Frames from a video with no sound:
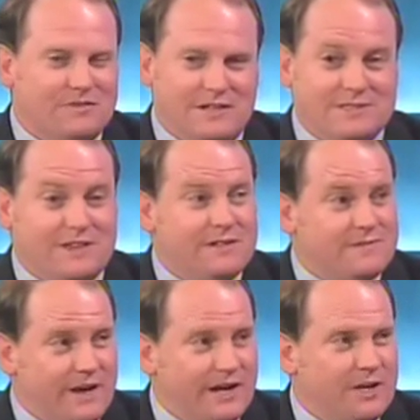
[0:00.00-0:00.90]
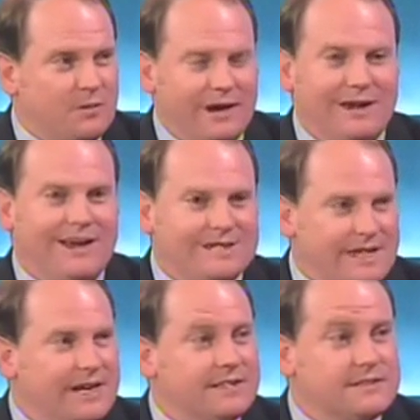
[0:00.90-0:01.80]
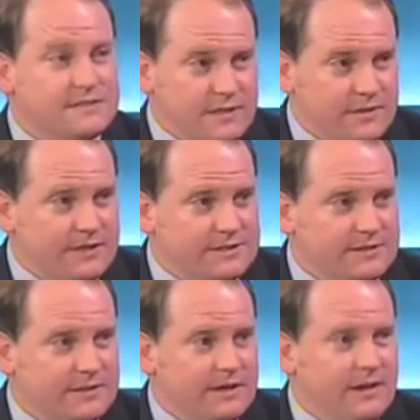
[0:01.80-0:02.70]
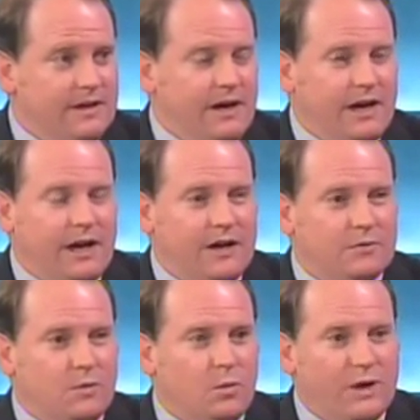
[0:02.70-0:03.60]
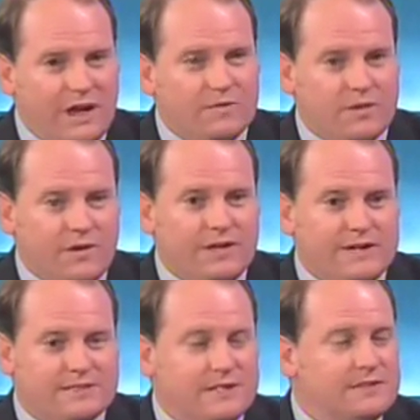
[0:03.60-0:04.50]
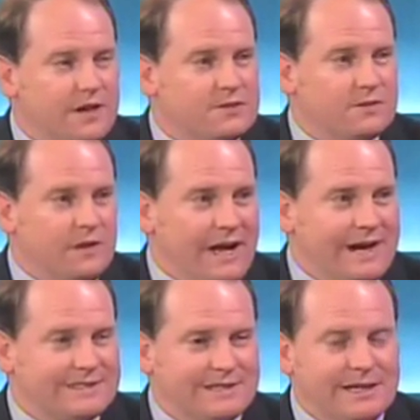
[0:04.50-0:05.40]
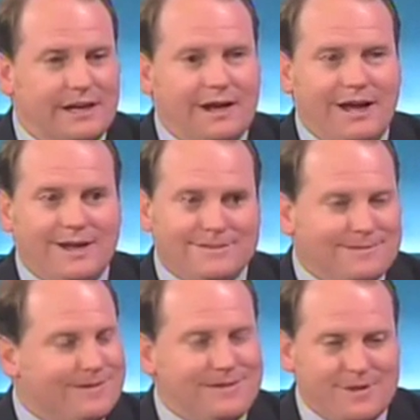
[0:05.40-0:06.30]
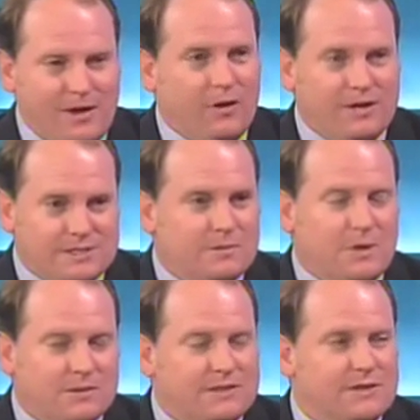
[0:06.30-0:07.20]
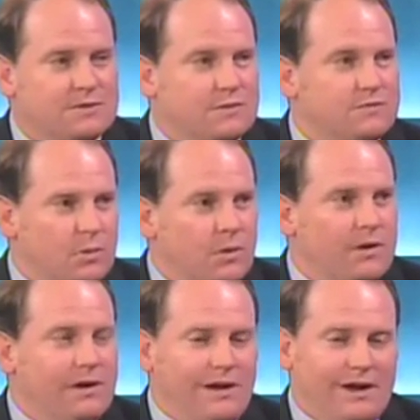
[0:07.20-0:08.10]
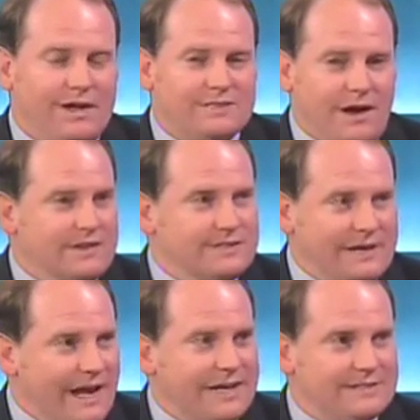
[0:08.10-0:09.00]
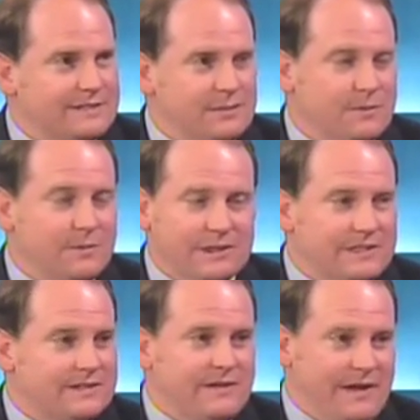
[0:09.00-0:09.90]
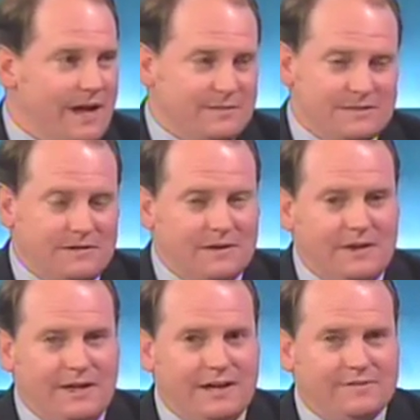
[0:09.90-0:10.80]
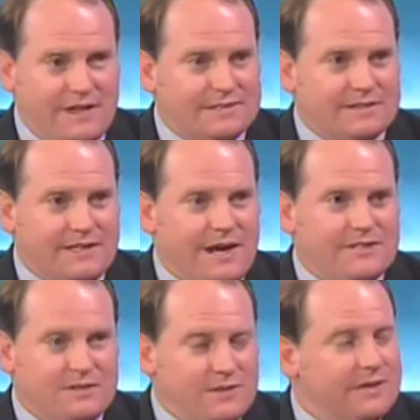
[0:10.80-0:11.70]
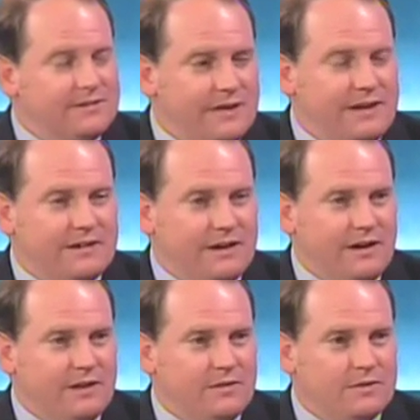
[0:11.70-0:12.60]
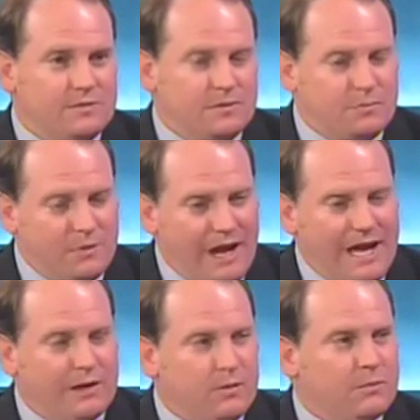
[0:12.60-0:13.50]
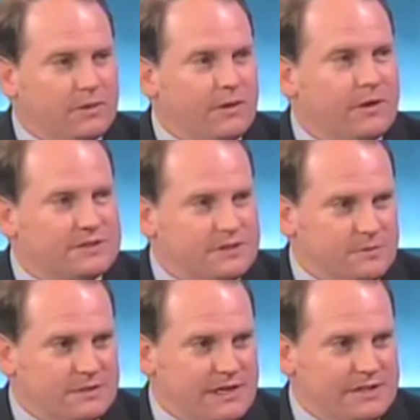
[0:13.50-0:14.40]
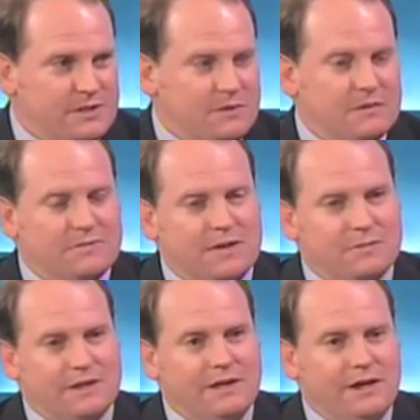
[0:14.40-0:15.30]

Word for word: If they say evacuate, take it seriously. Uh, whenever there is an industrial accident, there is the potential for uh, toxic gases to be released into the atmosphere. And if that's the case, you need to take uh, the, the adequate precaution to protect you and your family.